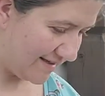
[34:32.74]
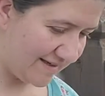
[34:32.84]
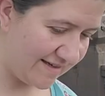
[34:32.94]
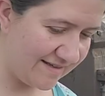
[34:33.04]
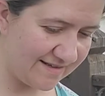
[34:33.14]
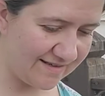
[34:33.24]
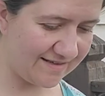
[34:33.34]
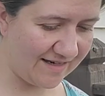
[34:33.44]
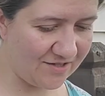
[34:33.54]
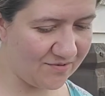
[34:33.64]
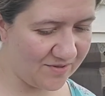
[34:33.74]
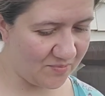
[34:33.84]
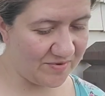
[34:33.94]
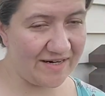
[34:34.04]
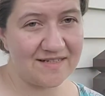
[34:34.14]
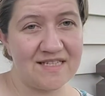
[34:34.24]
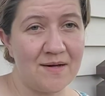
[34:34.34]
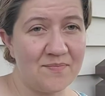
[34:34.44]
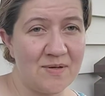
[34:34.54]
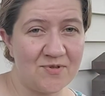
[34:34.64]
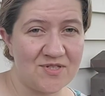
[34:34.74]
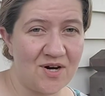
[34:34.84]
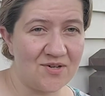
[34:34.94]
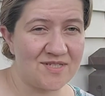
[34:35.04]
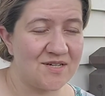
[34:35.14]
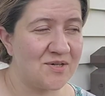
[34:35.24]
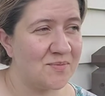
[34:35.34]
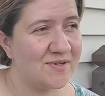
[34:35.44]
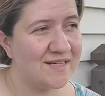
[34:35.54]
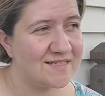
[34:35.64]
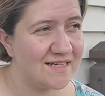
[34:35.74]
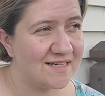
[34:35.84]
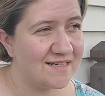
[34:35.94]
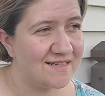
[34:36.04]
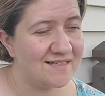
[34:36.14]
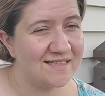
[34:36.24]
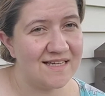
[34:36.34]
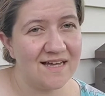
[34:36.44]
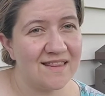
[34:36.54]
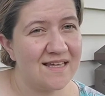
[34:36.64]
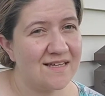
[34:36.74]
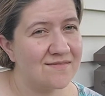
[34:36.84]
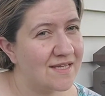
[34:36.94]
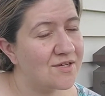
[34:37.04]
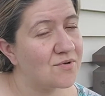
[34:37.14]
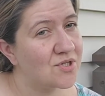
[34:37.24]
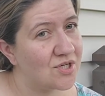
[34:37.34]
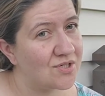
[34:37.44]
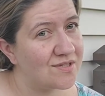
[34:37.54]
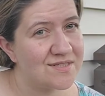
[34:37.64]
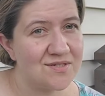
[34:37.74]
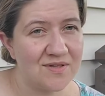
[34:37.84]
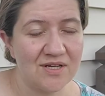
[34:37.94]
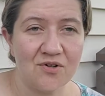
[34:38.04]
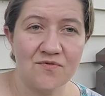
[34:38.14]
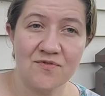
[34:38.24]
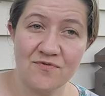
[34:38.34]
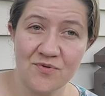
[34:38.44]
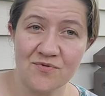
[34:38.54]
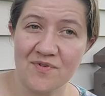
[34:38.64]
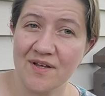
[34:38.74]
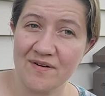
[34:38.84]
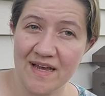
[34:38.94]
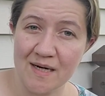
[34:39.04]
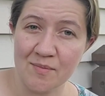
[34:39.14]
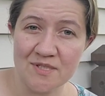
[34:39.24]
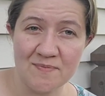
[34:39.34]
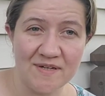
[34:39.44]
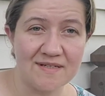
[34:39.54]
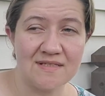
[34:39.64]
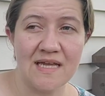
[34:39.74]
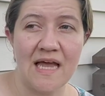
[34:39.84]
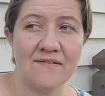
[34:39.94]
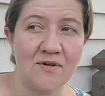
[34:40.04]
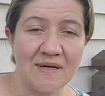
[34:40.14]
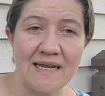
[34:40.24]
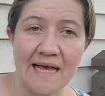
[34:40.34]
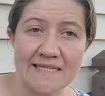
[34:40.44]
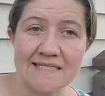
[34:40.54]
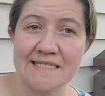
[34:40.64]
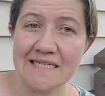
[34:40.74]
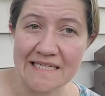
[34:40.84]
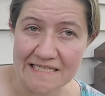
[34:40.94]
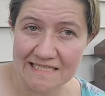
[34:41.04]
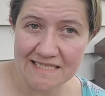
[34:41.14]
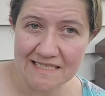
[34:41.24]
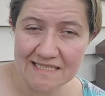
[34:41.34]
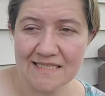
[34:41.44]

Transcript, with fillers: And uh, I know that'll break some people's hearts here, but uh, yeah, they, they go to cull, so they go for food for other animals because everybody has to eat.